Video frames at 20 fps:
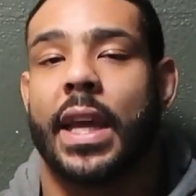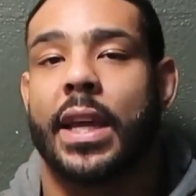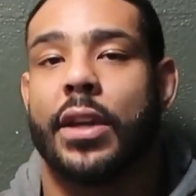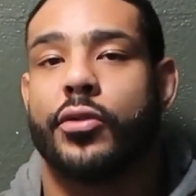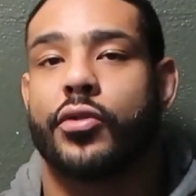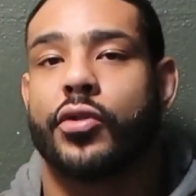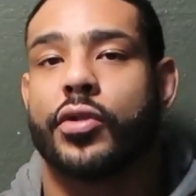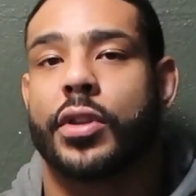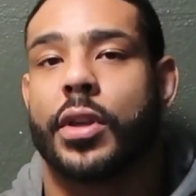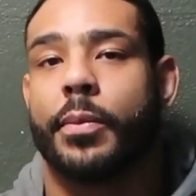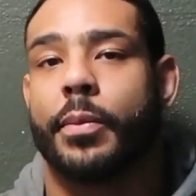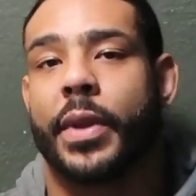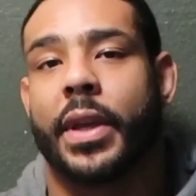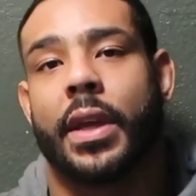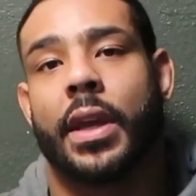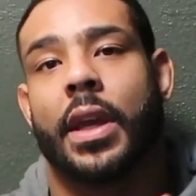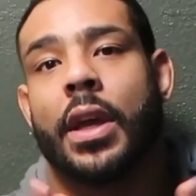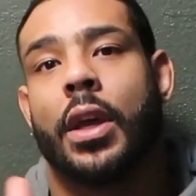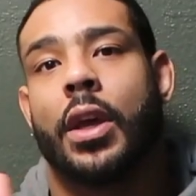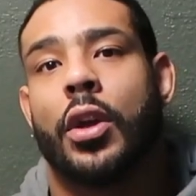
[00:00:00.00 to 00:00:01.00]
answer
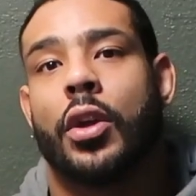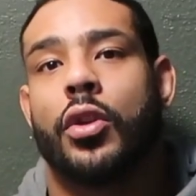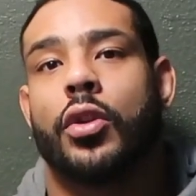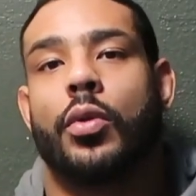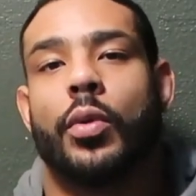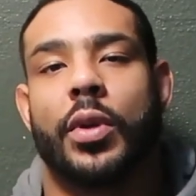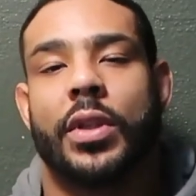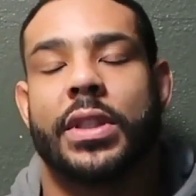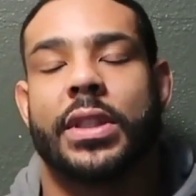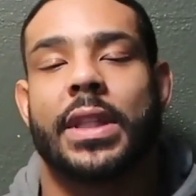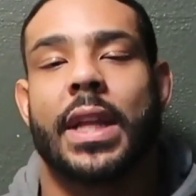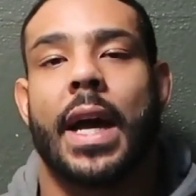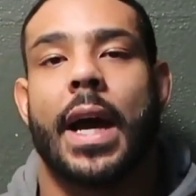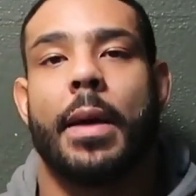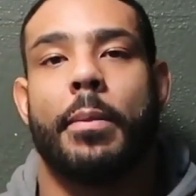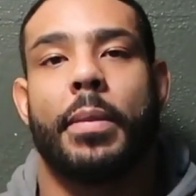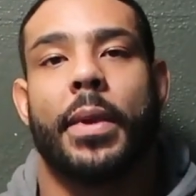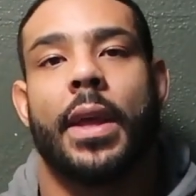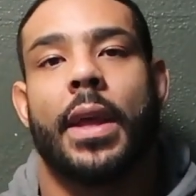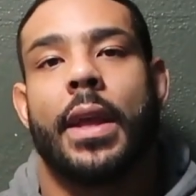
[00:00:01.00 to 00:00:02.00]
something, you will
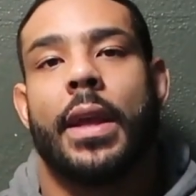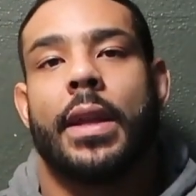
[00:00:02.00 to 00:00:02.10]
stop.